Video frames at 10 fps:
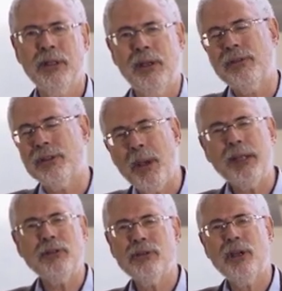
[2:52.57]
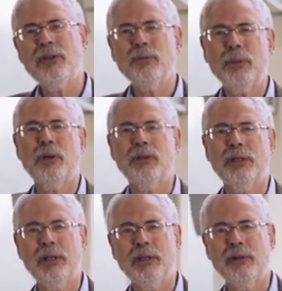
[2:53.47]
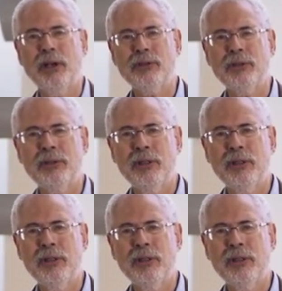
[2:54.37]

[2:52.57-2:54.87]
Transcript: If it's a minor change, we call it an iteration.